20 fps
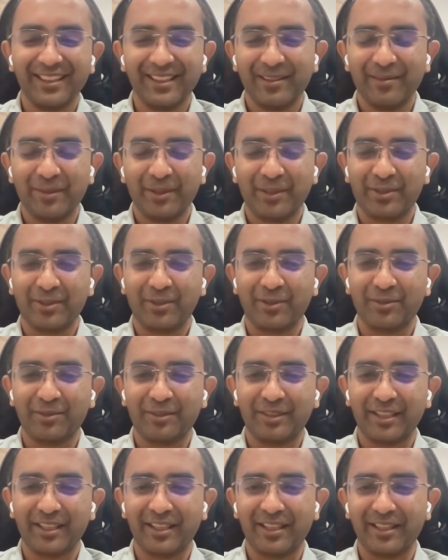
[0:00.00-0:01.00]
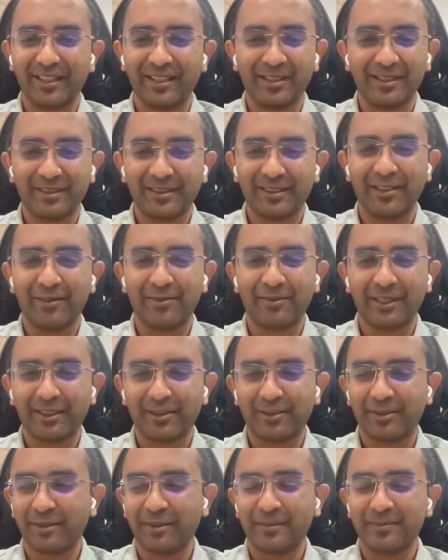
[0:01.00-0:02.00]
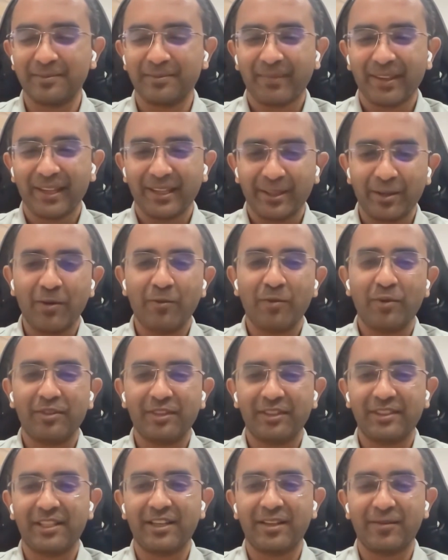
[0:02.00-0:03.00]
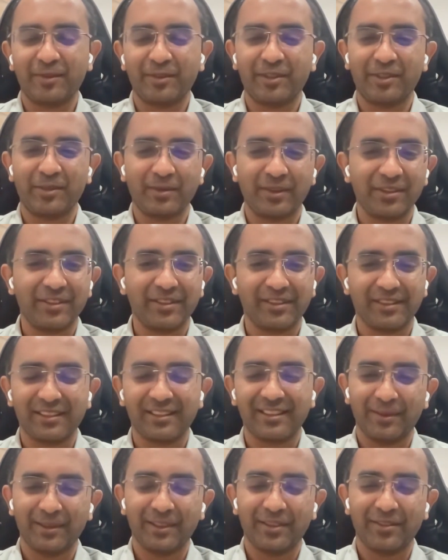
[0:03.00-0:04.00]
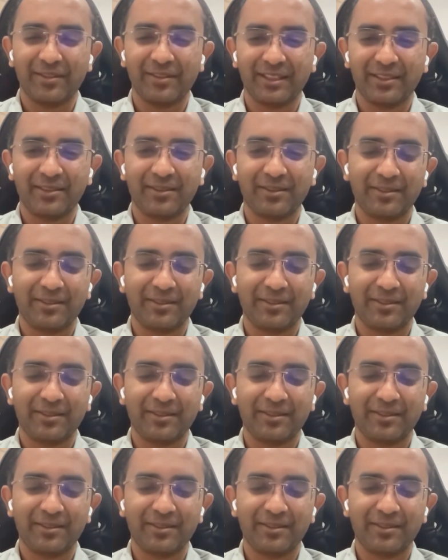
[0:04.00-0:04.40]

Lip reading: which shows the thing, right? So you don't want such kind of a situation with these things.